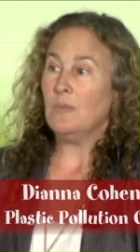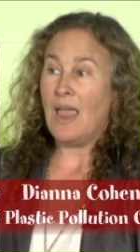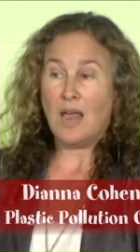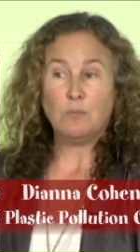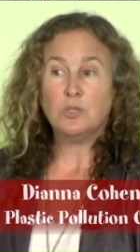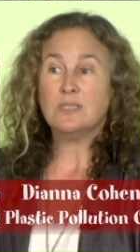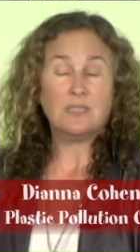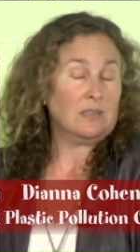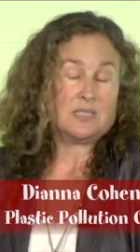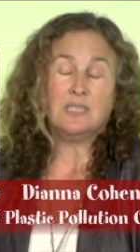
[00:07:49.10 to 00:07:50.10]

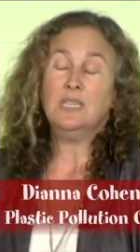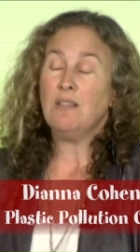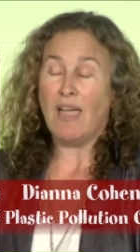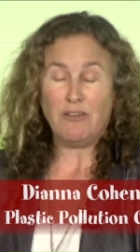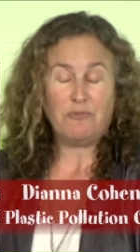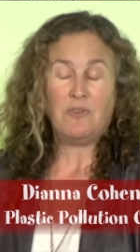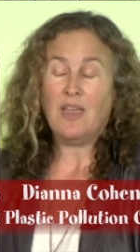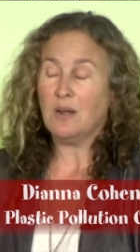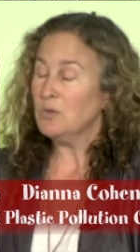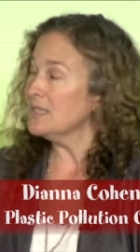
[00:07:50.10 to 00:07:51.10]
animals, sea life,
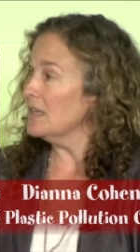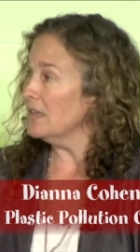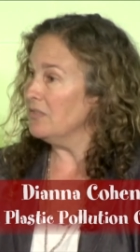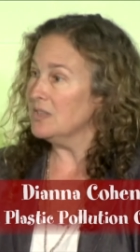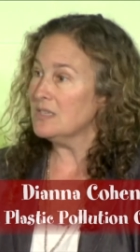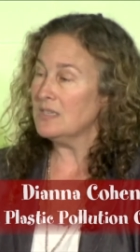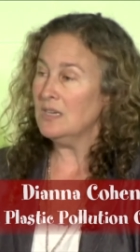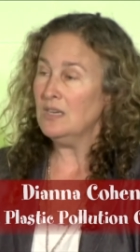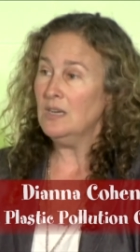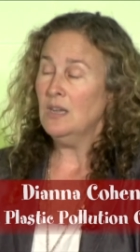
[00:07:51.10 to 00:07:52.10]
animals that live in the
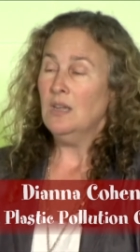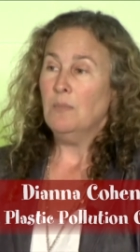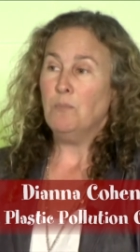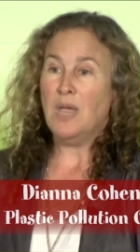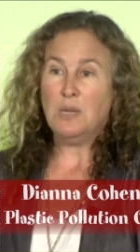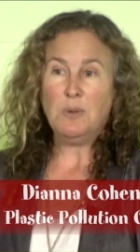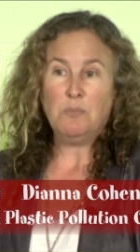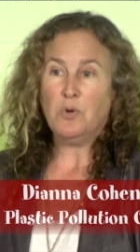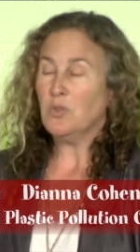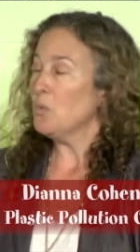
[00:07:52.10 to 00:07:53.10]
sea. Many
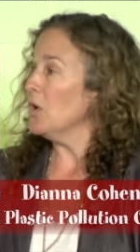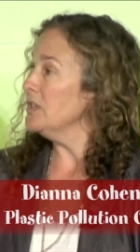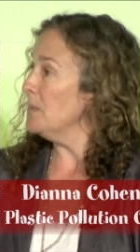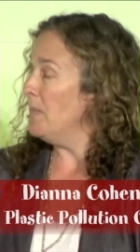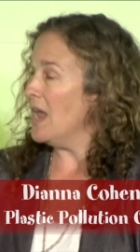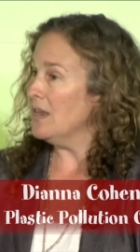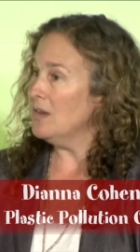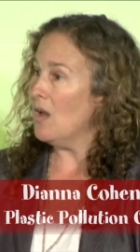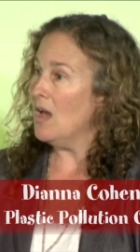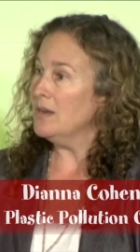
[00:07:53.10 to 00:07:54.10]
people in the world
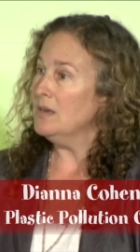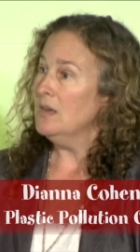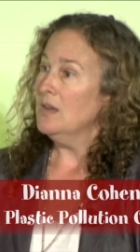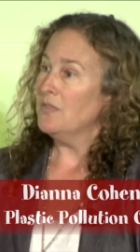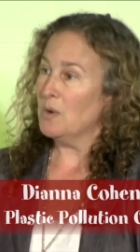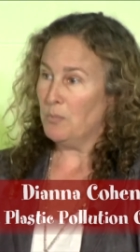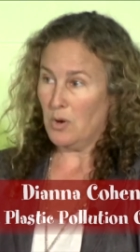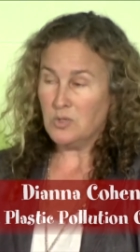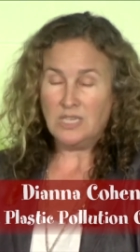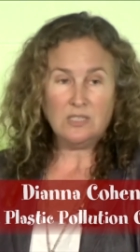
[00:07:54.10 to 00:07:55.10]
depend on their
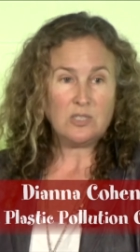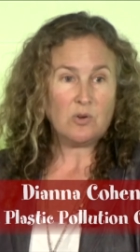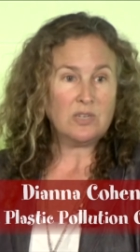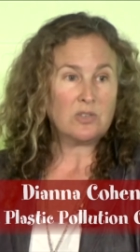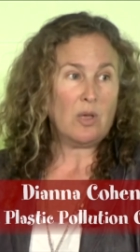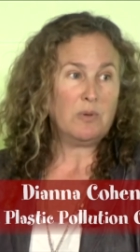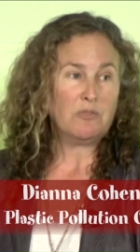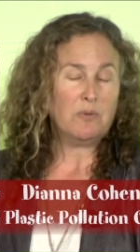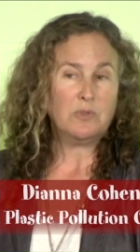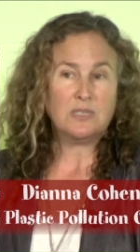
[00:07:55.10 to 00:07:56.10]
protein source coming
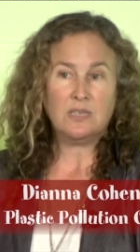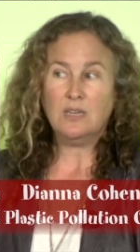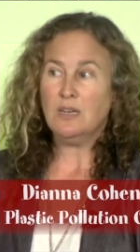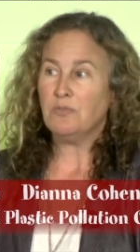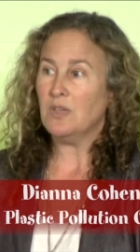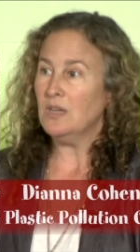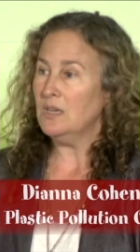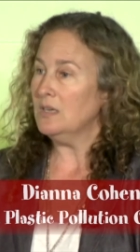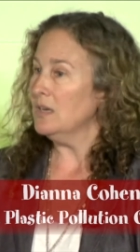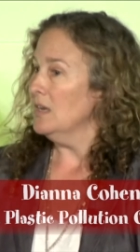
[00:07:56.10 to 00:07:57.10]
from the sea if they
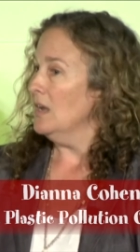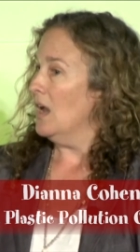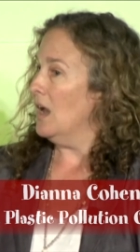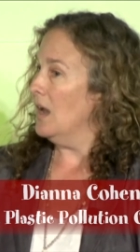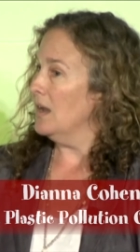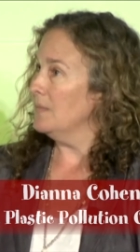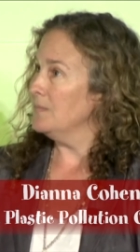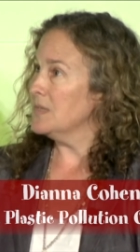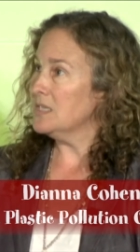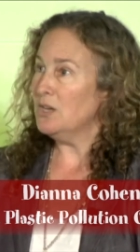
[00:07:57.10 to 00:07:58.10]
eat
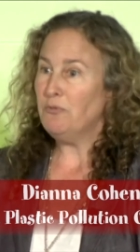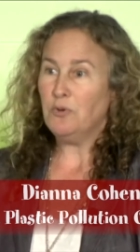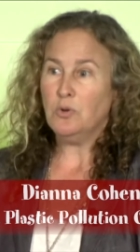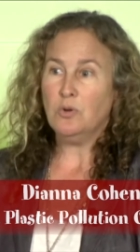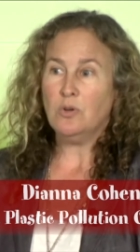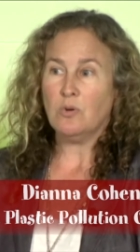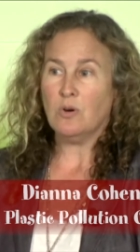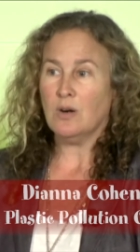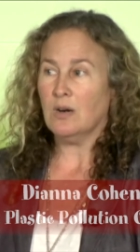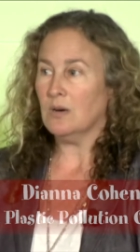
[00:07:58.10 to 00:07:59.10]
seafood
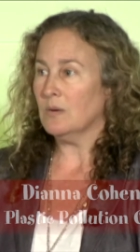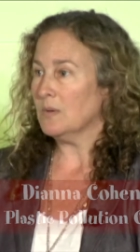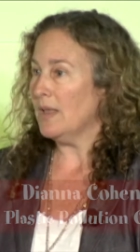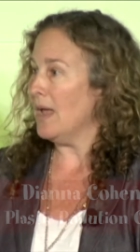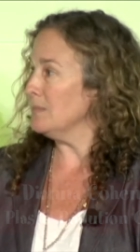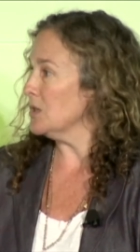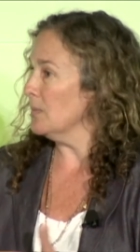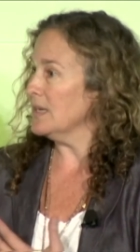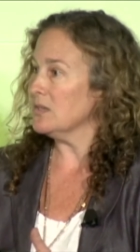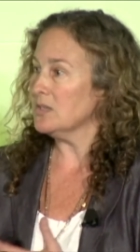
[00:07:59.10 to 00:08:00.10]
or clams or
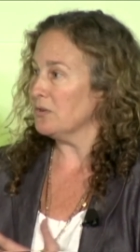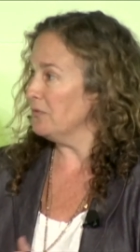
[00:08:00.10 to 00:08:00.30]
mussels or